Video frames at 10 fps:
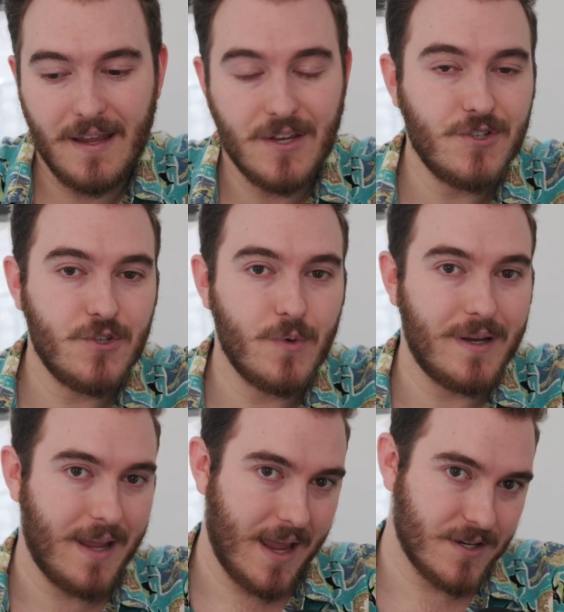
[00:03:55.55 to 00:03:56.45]
into
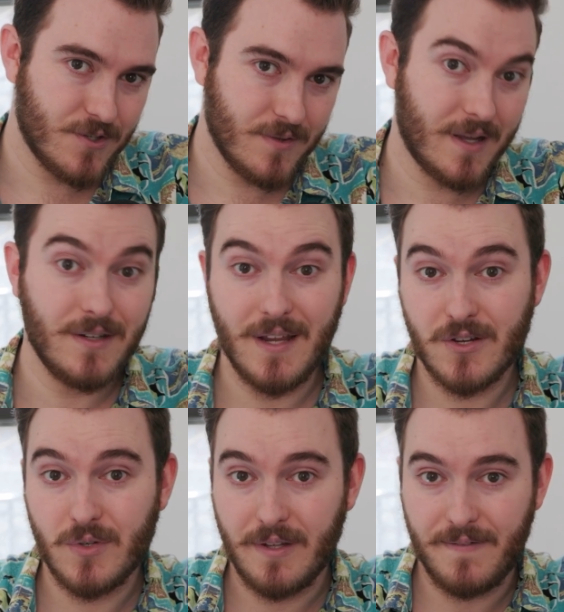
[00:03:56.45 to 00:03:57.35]
an answer that
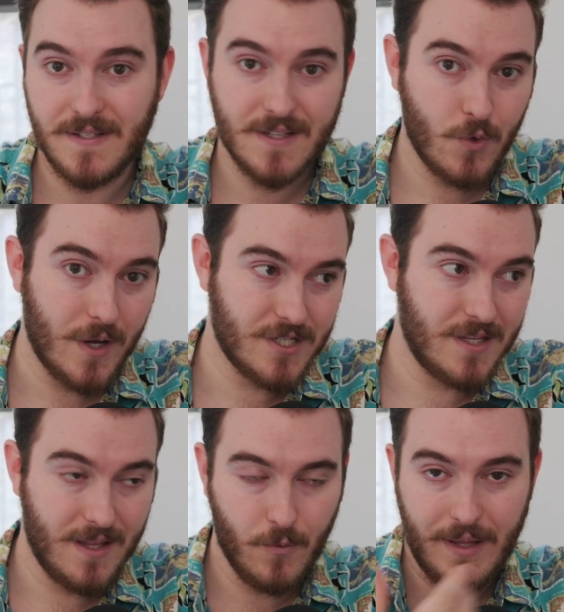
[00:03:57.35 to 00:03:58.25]
contextually fits the
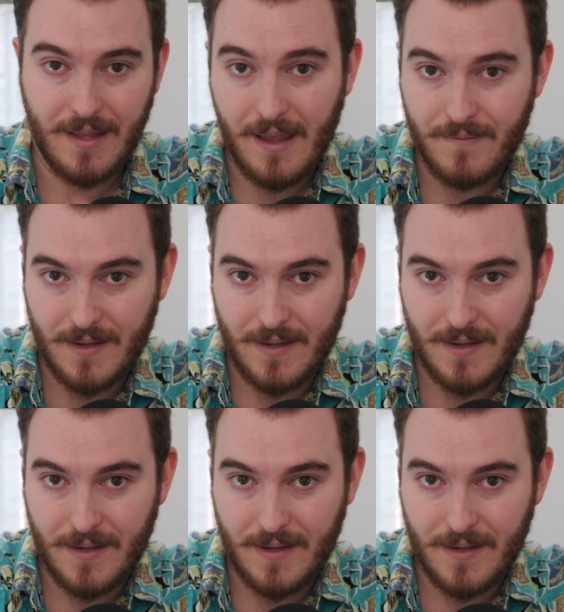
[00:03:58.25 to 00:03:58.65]
question that we gave